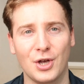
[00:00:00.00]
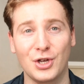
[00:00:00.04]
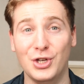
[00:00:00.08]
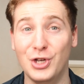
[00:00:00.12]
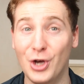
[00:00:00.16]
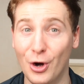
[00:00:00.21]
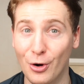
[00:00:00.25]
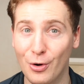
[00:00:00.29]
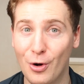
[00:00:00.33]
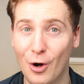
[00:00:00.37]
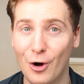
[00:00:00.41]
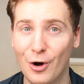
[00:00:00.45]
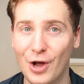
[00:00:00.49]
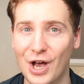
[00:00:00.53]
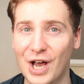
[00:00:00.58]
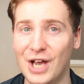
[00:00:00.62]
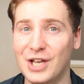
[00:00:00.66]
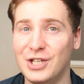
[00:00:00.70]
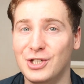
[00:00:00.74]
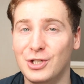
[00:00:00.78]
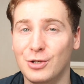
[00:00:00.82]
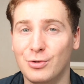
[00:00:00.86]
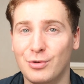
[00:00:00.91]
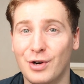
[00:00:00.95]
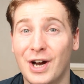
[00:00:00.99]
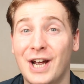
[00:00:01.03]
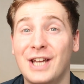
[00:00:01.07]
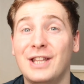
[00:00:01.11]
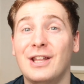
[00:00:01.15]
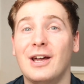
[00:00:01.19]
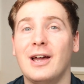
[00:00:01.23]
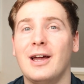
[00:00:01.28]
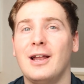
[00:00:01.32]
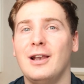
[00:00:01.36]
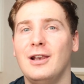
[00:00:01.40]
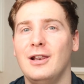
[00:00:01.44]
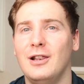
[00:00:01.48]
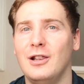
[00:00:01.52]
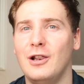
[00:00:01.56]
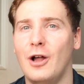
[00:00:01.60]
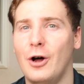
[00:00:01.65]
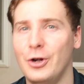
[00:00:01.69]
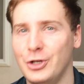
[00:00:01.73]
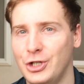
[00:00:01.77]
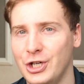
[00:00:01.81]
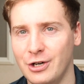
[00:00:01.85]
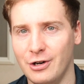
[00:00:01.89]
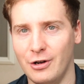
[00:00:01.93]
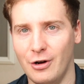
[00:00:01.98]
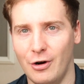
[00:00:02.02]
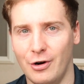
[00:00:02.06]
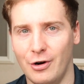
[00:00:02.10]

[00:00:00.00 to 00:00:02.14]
Your goal is to create a logical